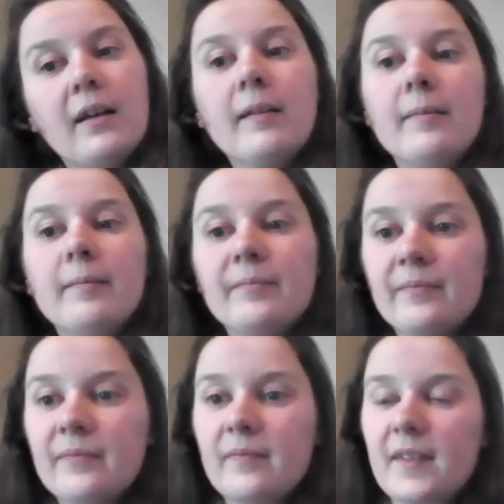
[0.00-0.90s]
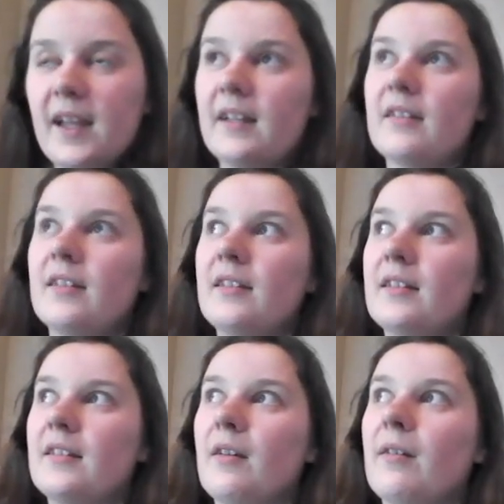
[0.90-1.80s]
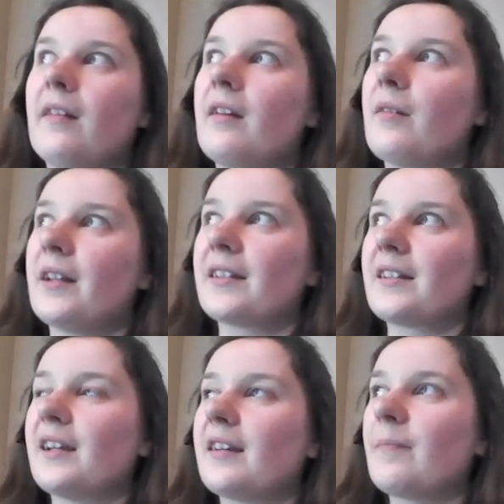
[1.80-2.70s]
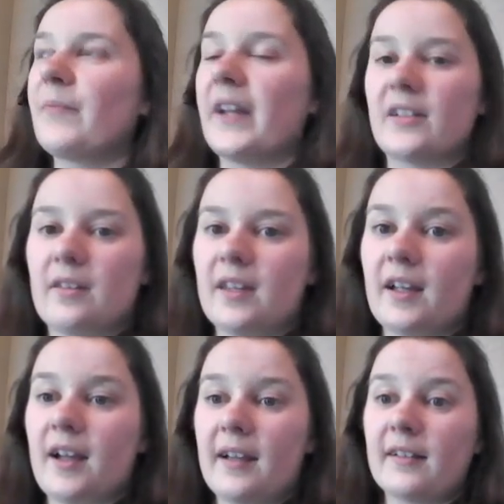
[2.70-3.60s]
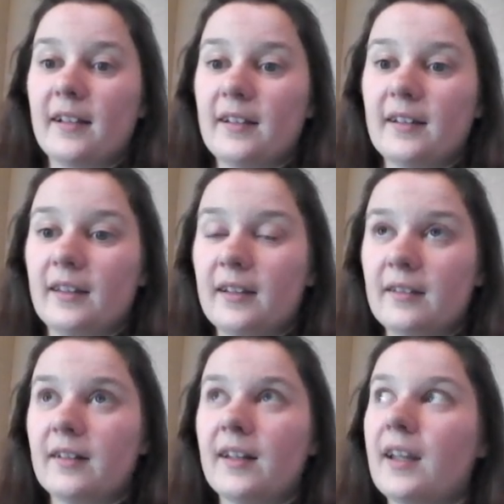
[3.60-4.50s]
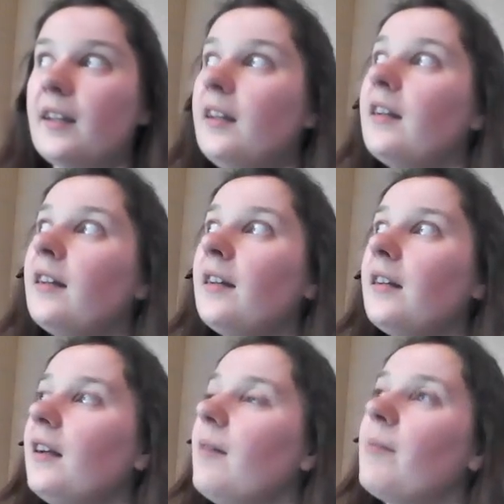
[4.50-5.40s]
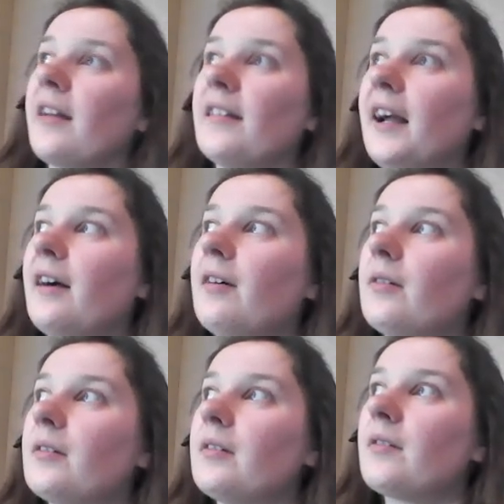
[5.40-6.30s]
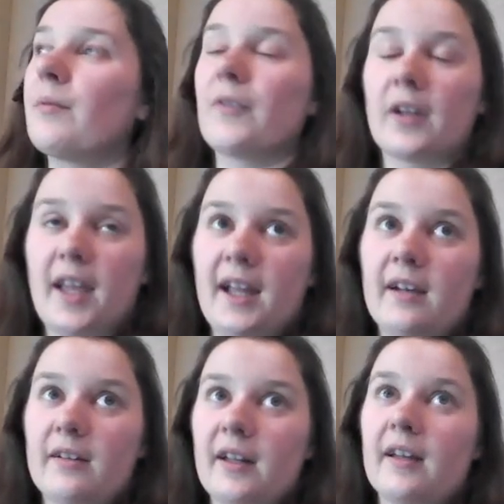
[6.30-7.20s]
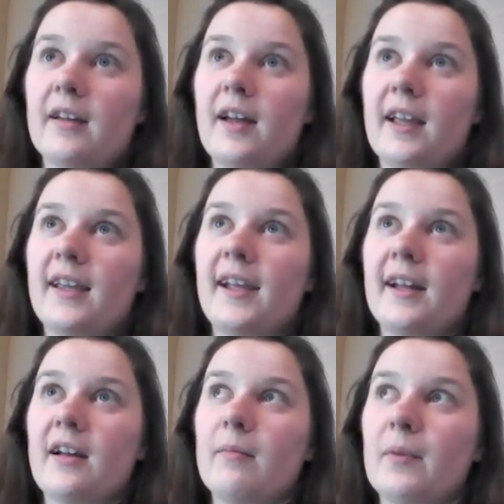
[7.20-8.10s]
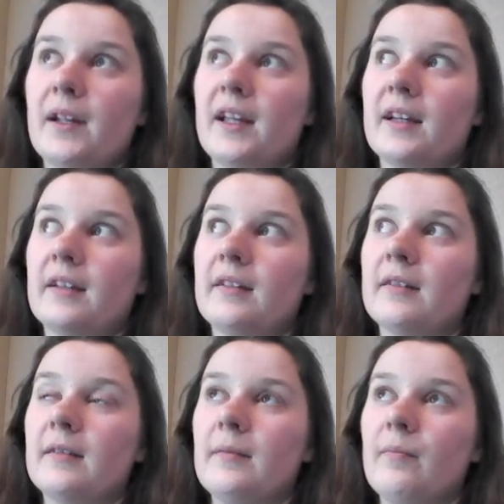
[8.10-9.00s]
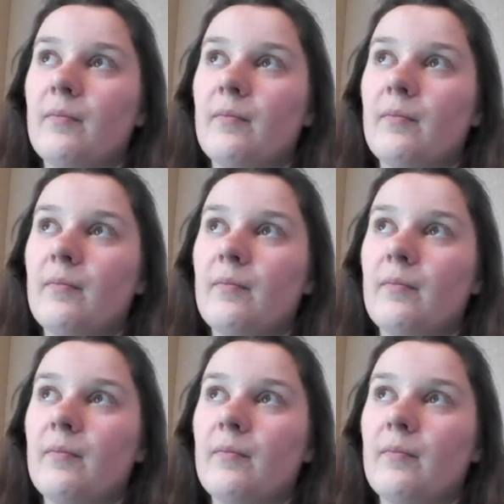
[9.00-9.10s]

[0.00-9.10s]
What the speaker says: Um, and so that's our thing. I literally I'm not allowed. So for catering, I cannot bring in.